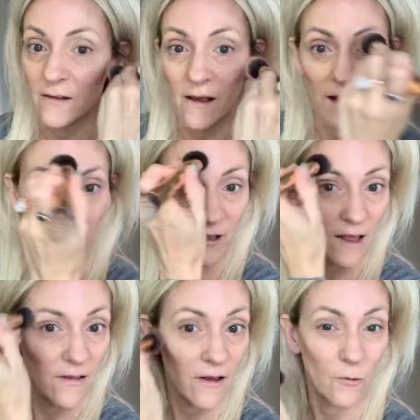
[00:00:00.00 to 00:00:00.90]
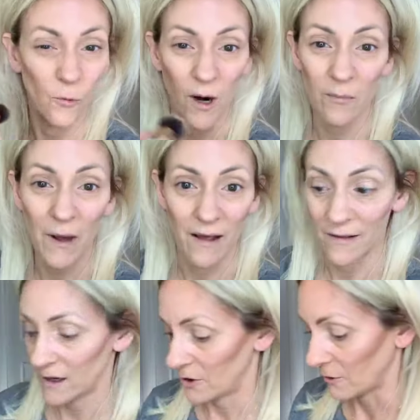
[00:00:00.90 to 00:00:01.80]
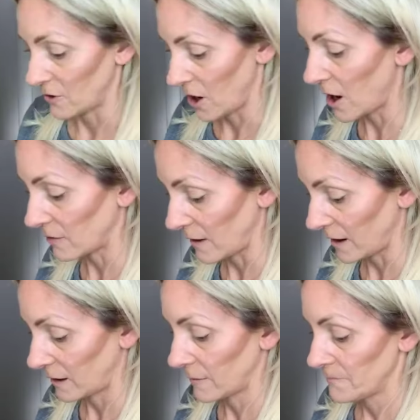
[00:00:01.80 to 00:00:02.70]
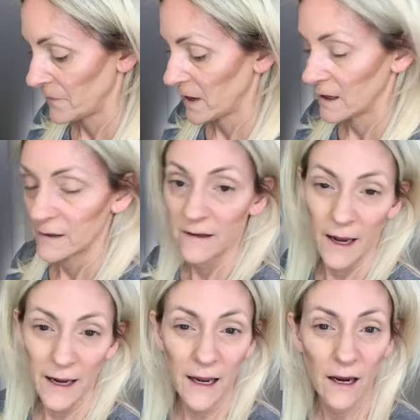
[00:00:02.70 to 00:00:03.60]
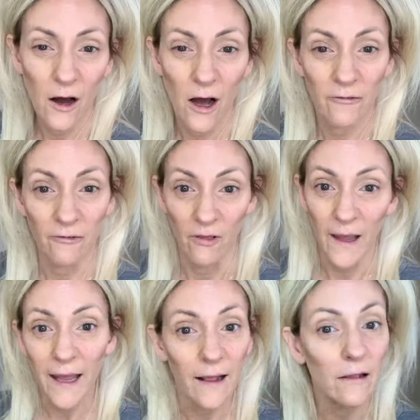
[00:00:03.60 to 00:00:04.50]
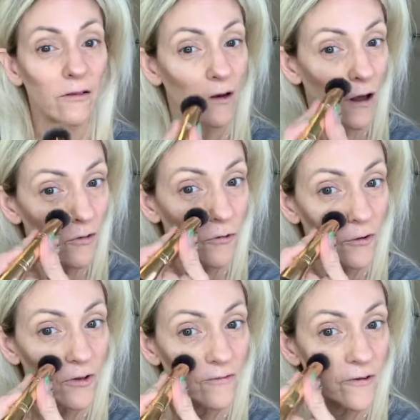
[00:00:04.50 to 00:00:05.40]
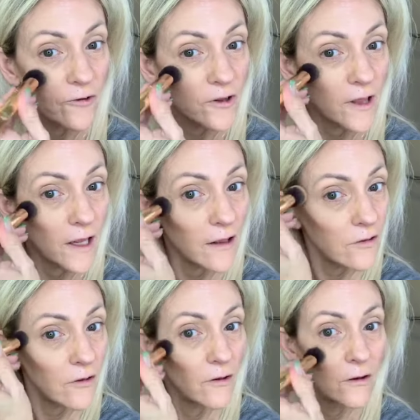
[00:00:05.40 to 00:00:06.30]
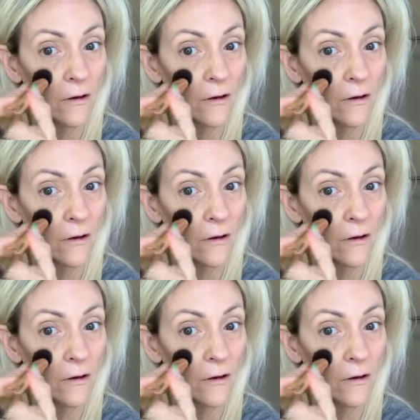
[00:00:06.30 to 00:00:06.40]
is everything's in one palette. You're not like taking off lids and all sorts of different things.